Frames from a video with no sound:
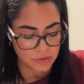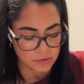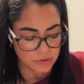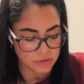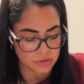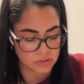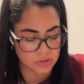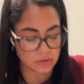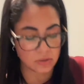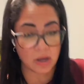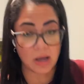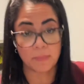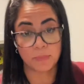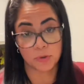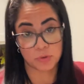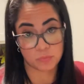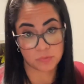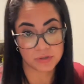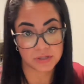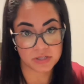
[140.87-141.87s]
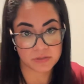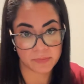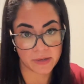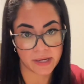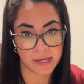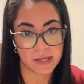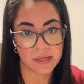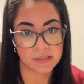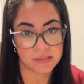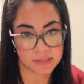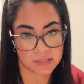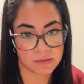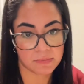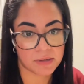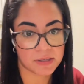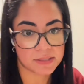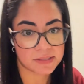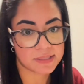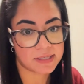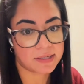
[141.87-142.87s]
So I'm gonna rinse my hands. Give me
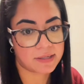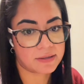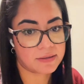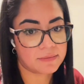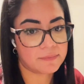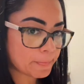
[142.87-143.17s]
a second.